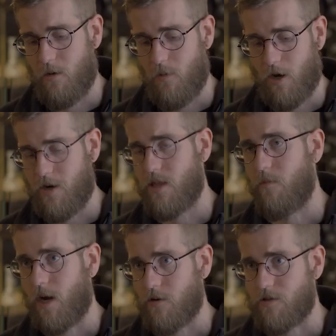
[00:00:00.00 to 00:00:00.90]
underneath a
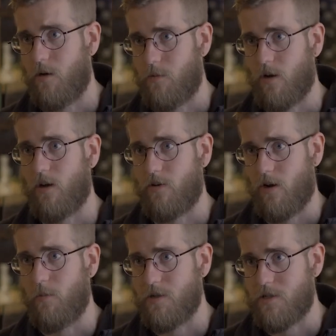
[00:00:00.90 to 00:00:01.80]
microscope you're
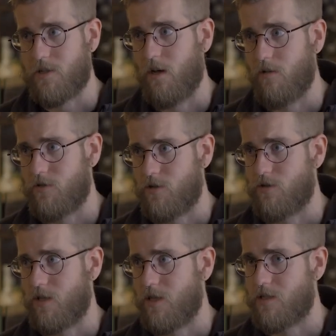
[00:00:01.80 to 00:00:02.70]
able to tell. It's
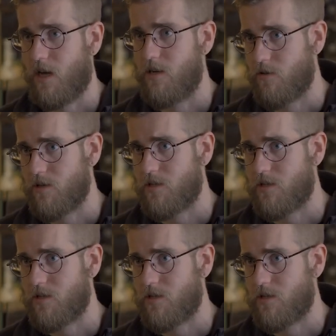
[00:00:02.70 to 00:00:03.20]
usually inside near the